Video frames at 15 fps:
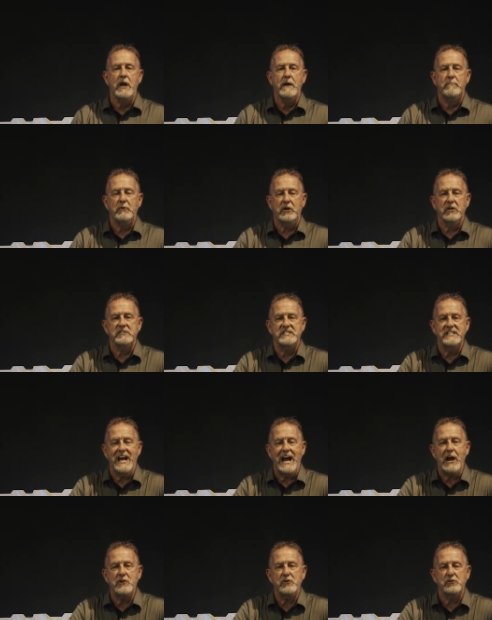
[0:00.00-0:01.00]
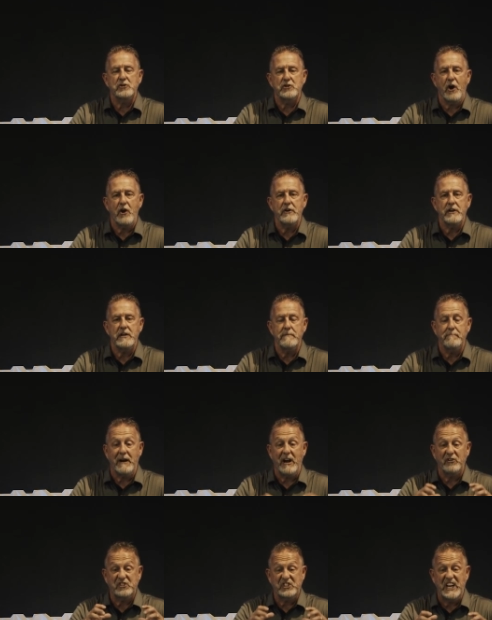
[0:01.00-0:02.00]
because now you're starting
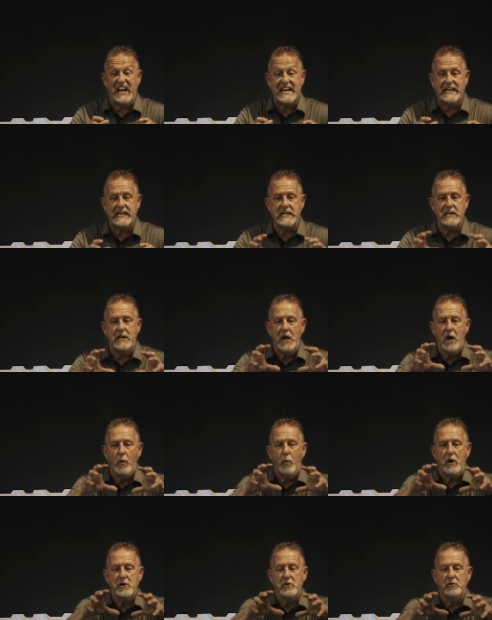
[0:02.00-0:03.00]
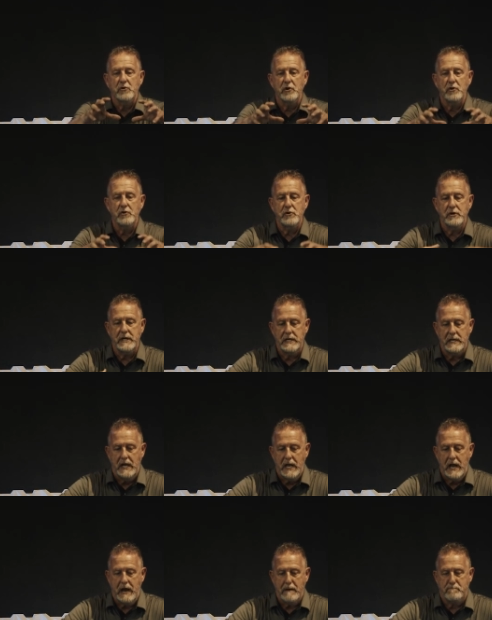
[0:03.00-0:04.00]
about taking what you're learning
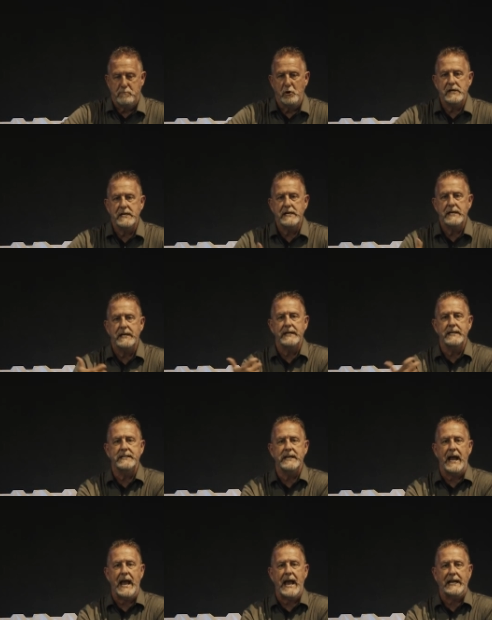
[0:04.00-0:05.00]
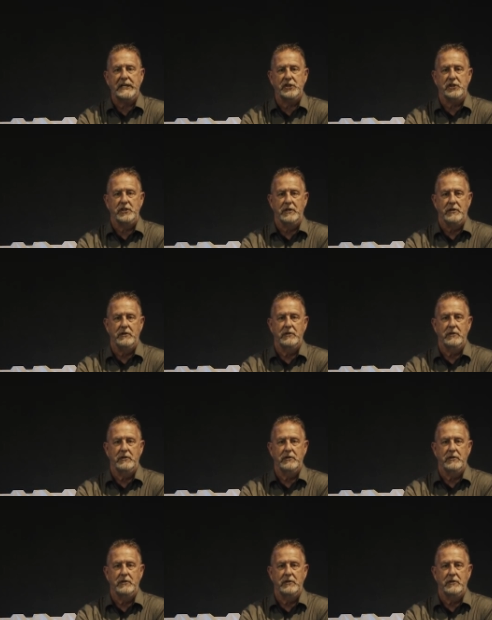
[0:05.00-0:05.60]
and putting it into action.